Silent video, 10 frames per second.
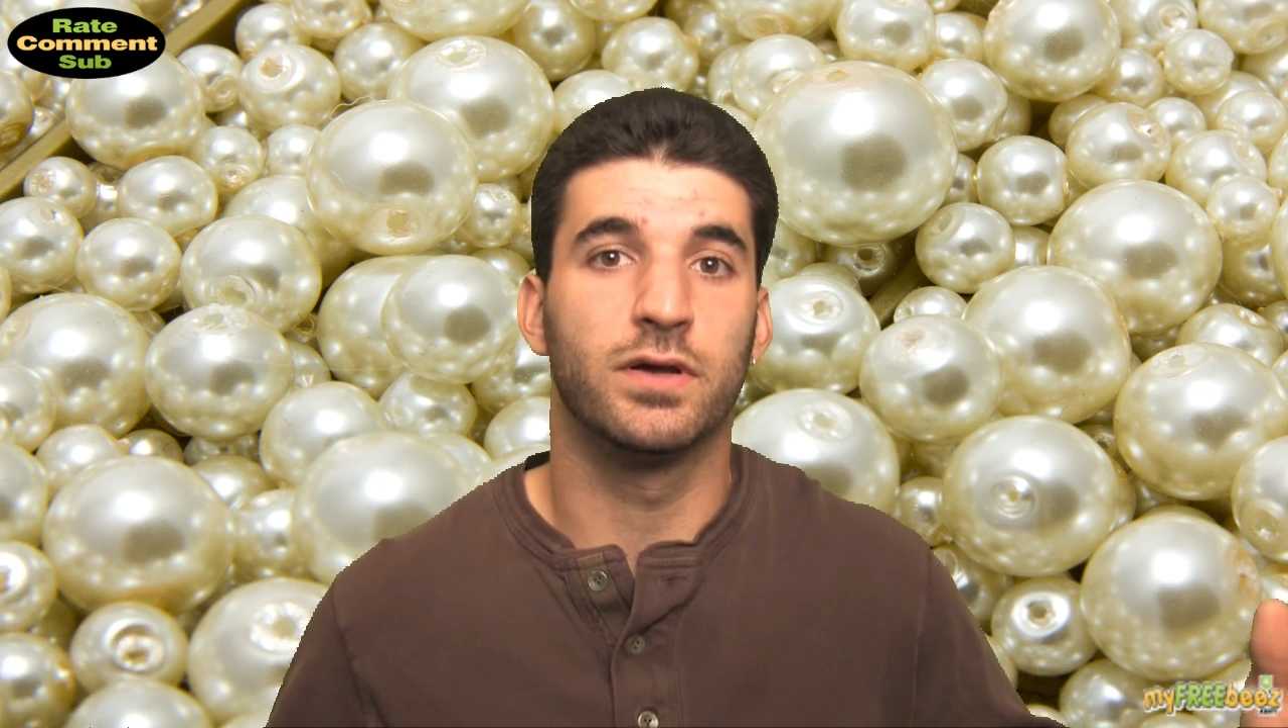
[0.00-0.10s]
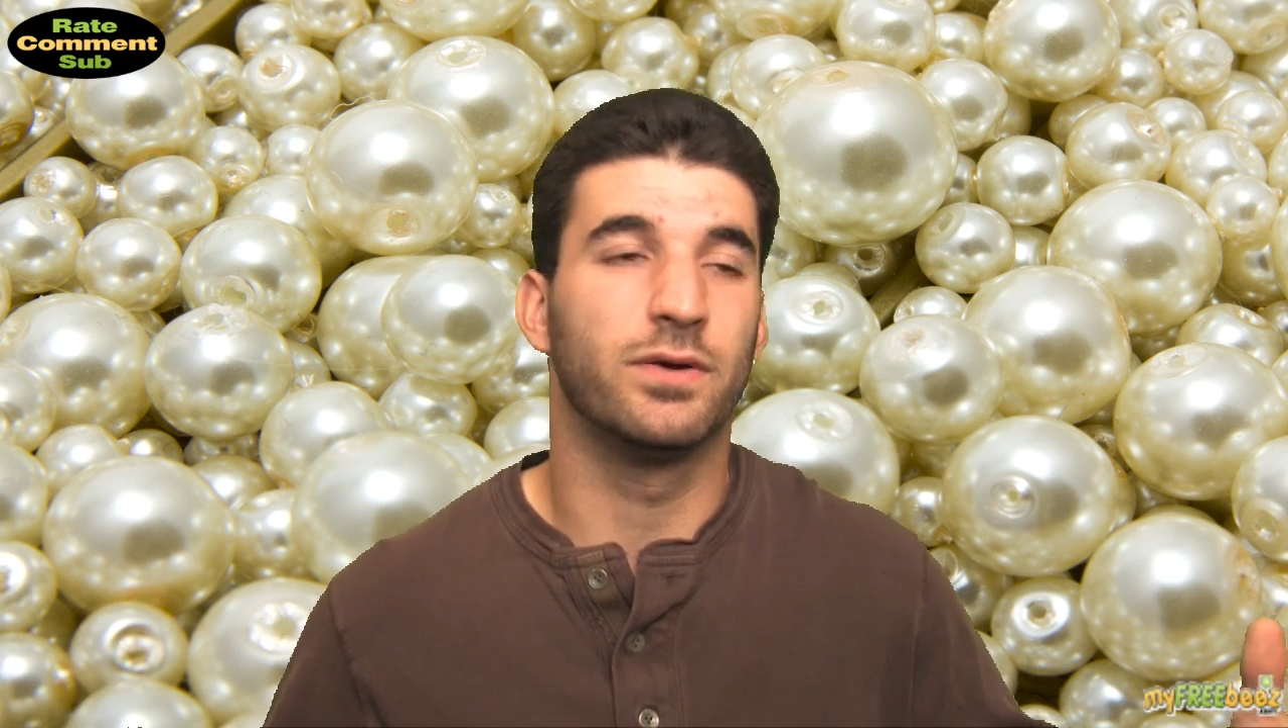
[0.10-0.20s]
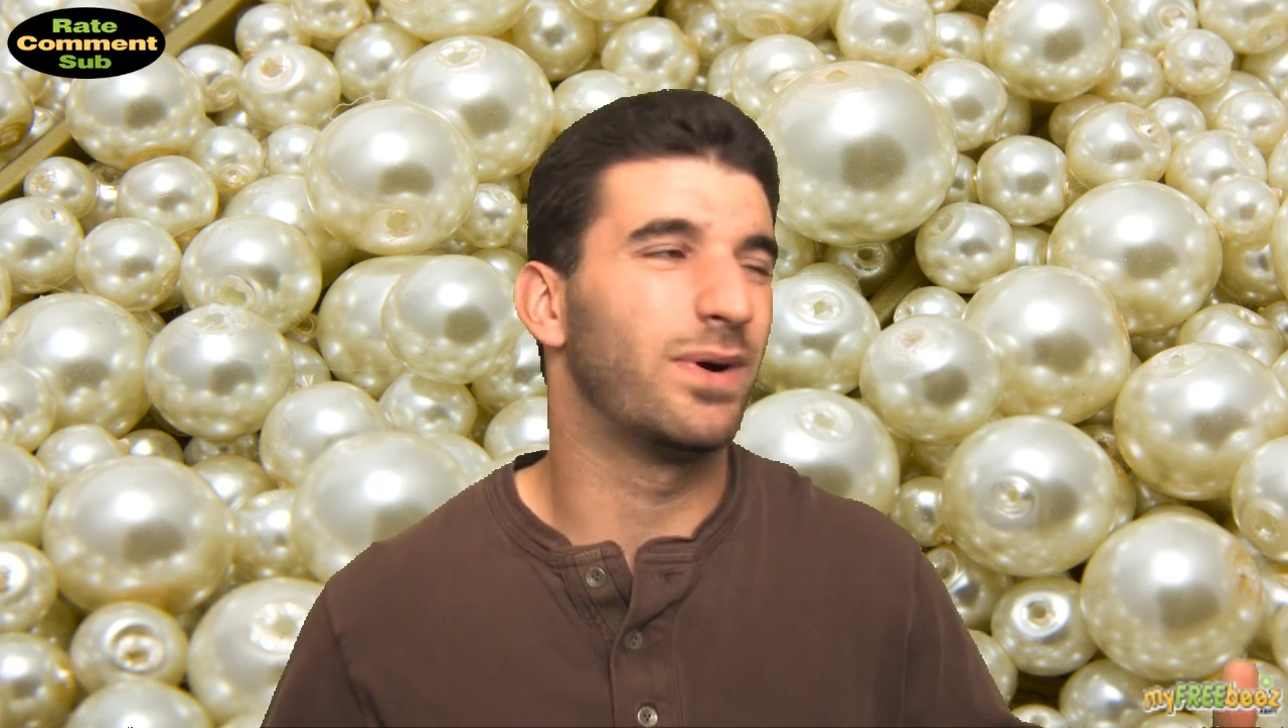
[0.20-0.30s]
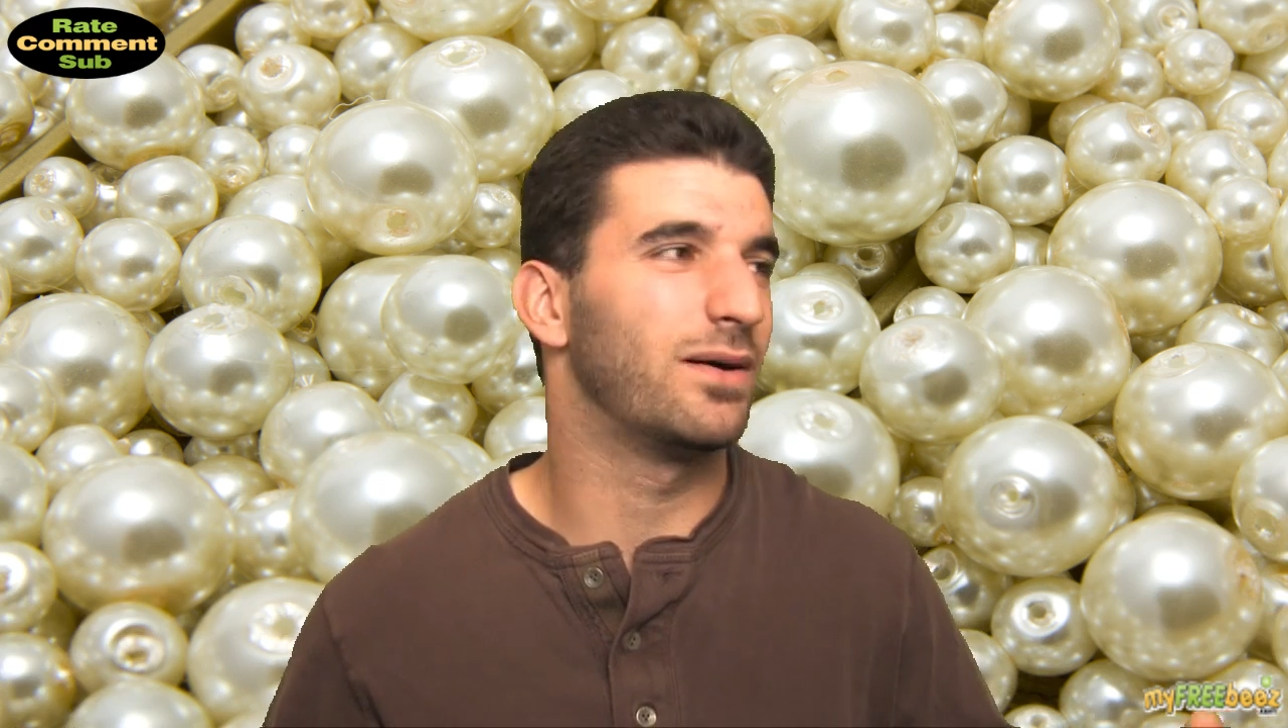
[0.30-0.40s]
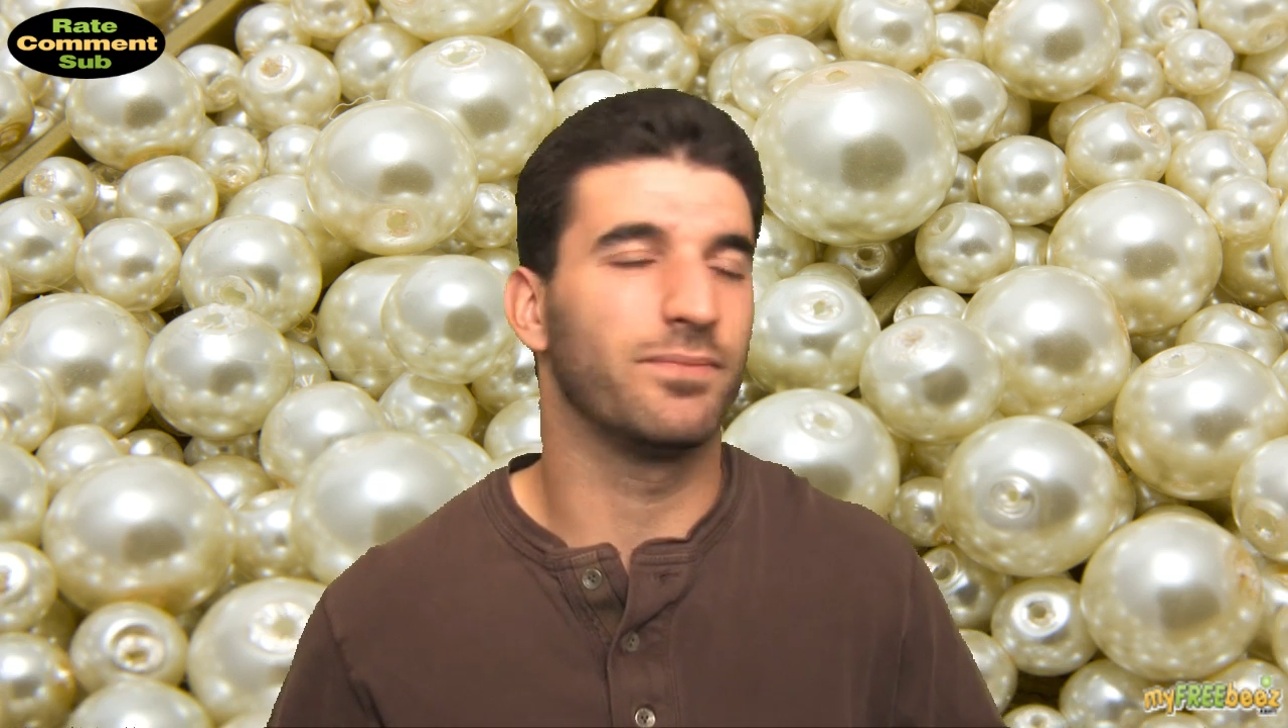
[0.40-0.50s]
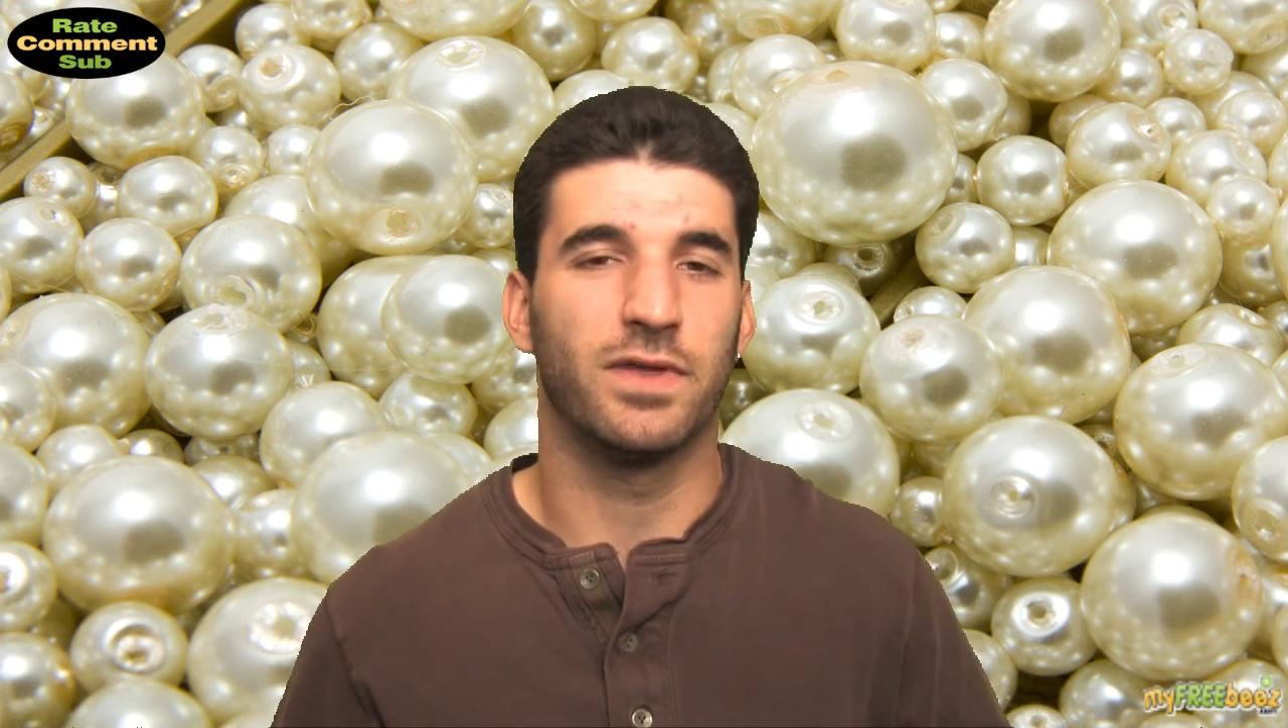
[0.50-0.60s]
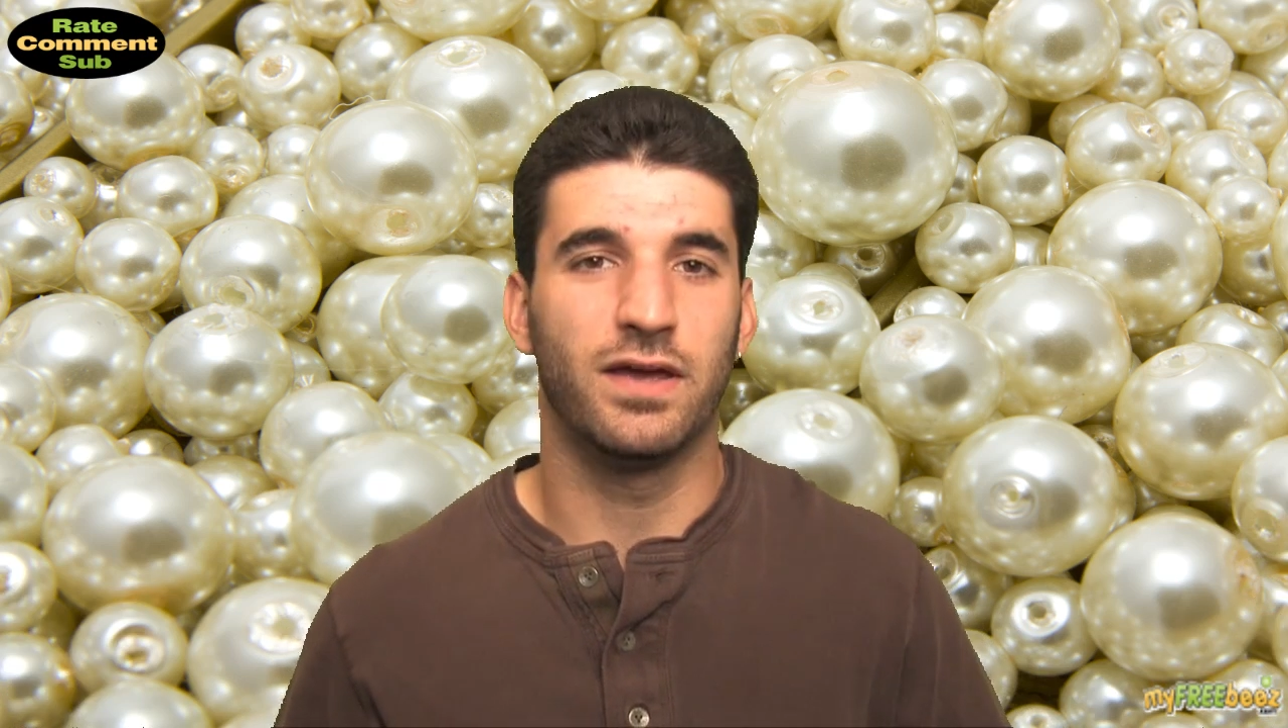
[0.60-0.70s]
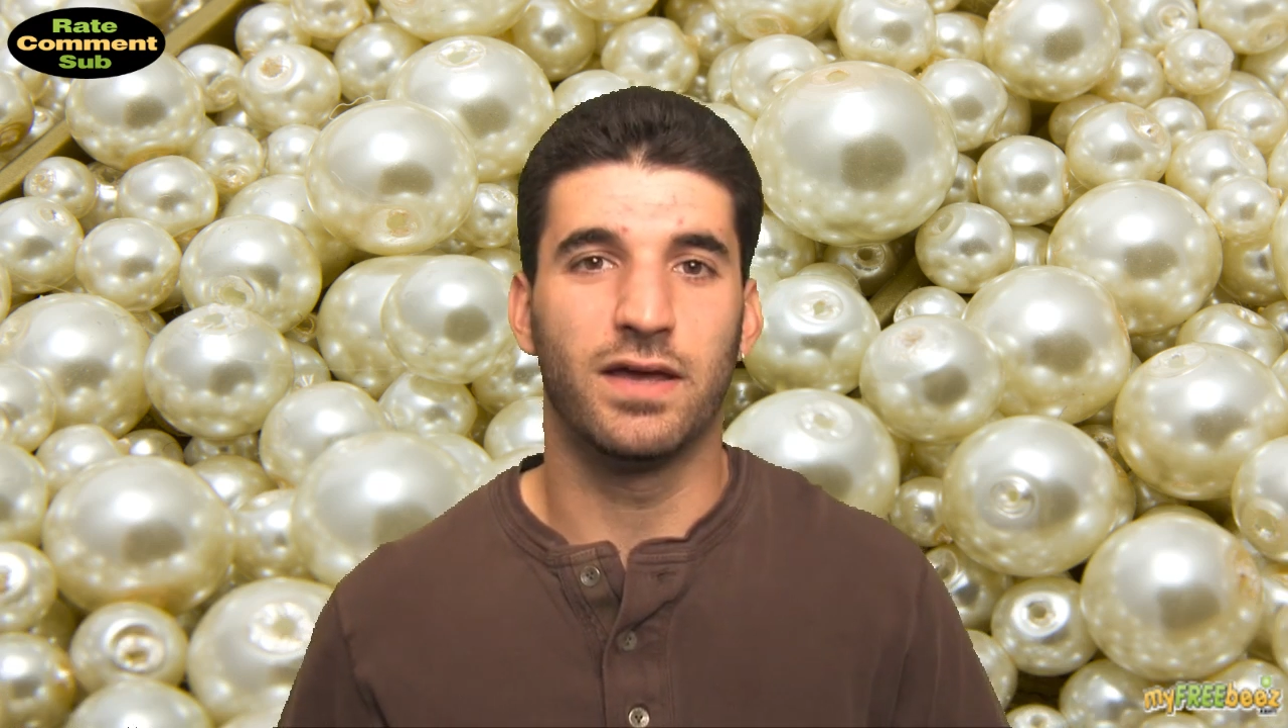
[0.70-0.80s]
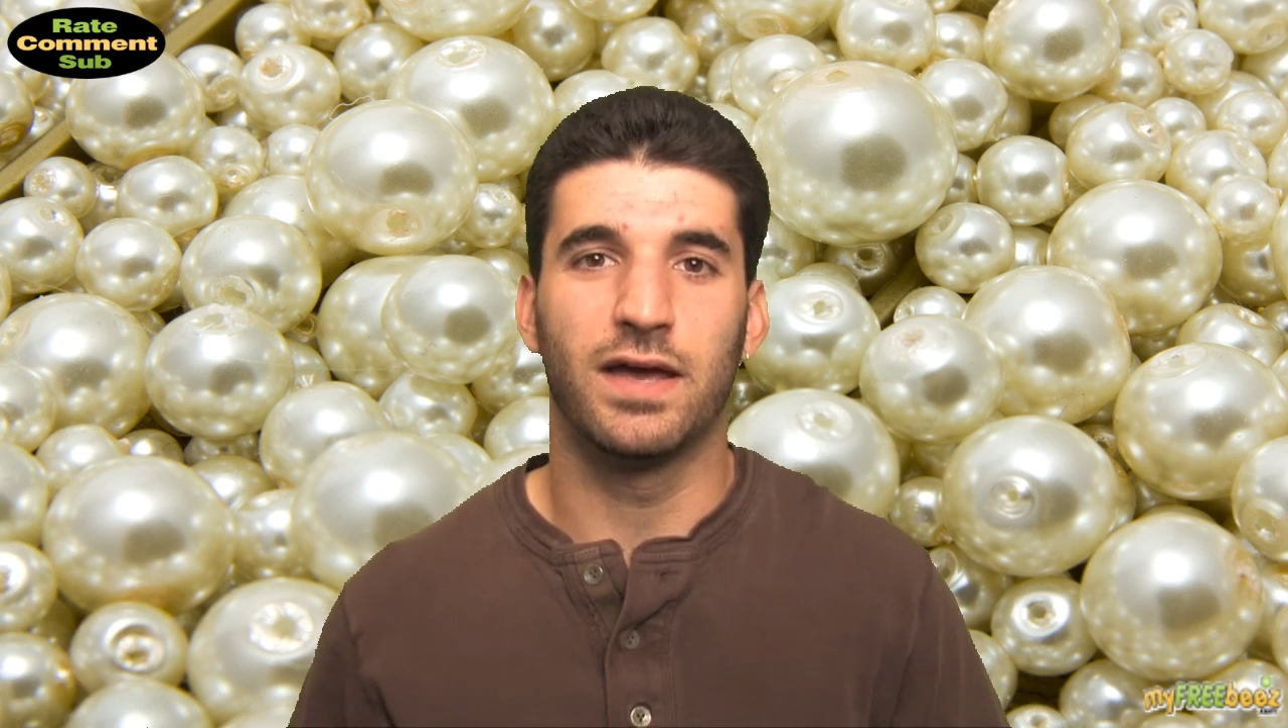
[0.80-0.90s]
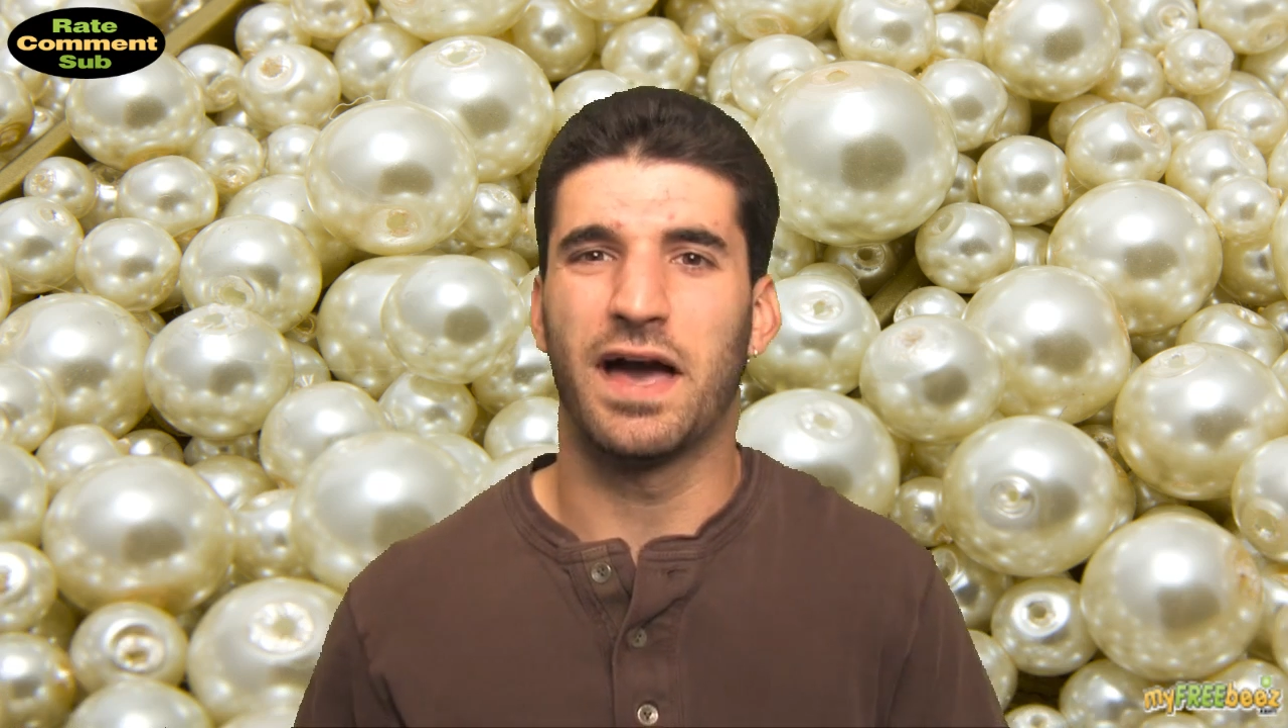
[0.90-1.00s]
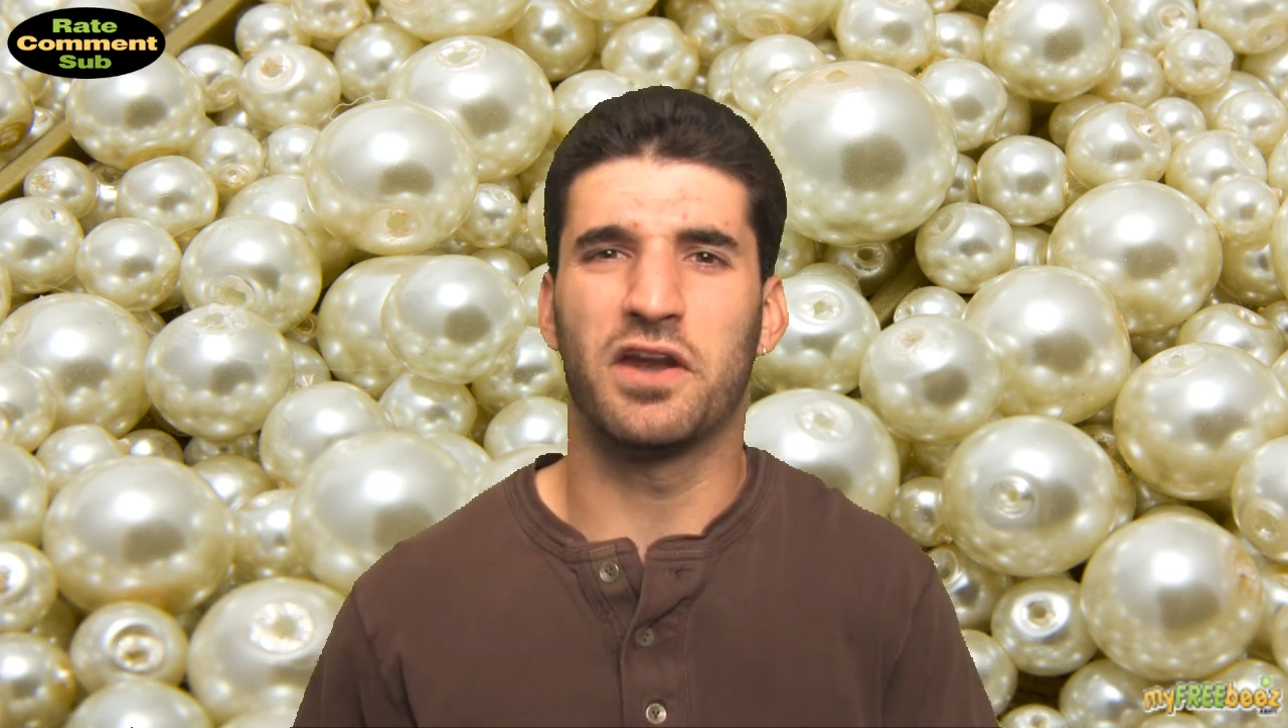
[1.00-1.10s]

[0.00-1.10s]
Well, I